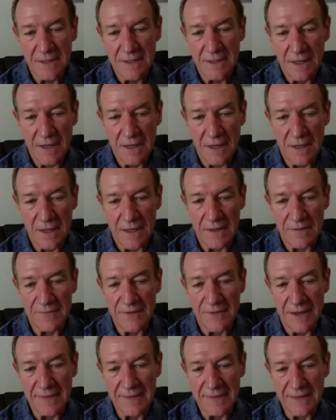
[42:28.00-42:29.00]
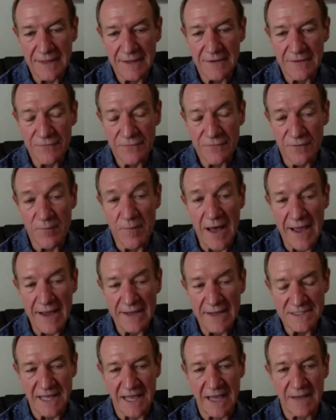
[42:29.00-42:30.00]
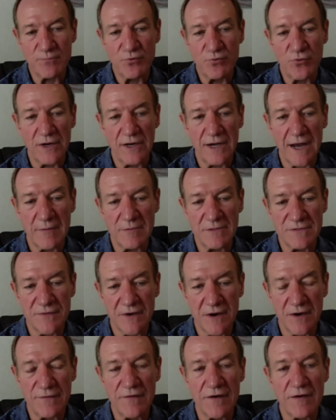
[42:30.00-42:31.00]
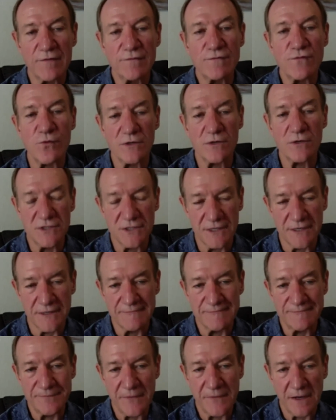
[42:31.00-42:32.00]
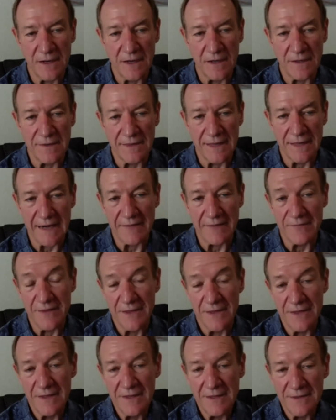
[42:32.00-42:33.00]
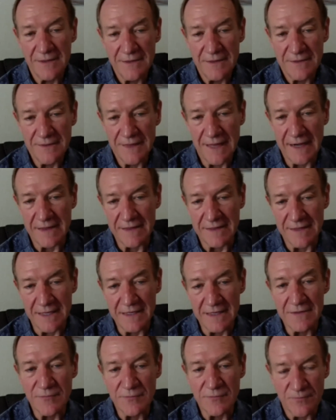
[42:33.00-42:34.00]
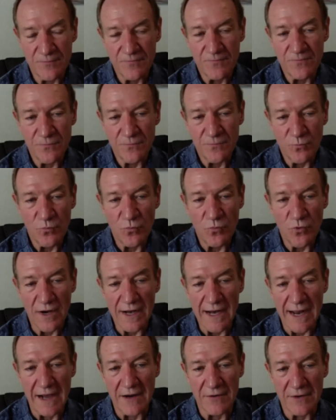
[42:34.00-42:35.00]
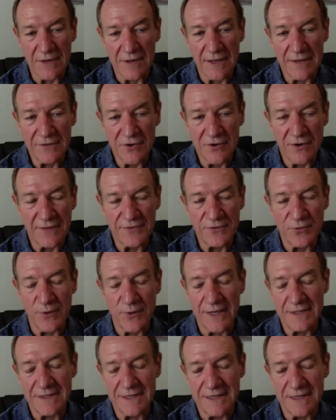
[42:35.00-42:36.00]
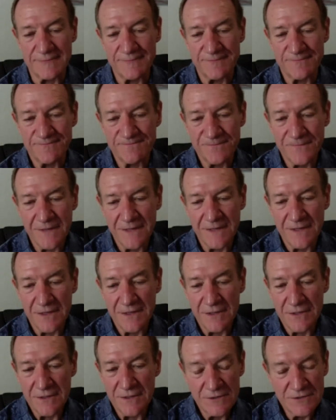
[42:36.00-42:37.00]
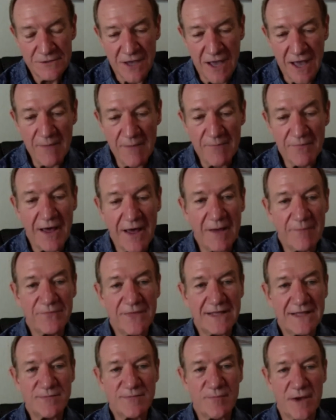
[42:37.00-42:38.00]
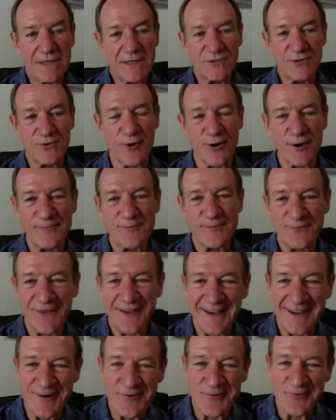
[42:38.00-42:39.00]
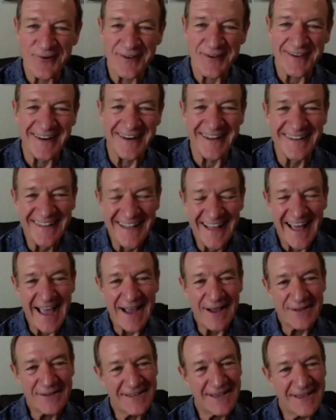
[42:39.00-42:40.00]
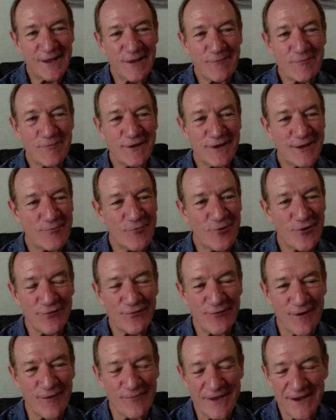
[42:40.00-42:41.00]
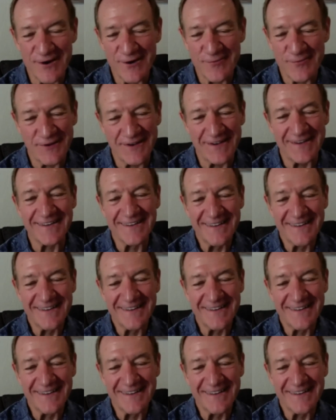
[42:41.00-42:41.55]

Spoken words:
I think from my standpoint, I was very, very fortunate that it did work out and turn out the way it did. So that's my story. I don't really, I could tell you a million more from here, but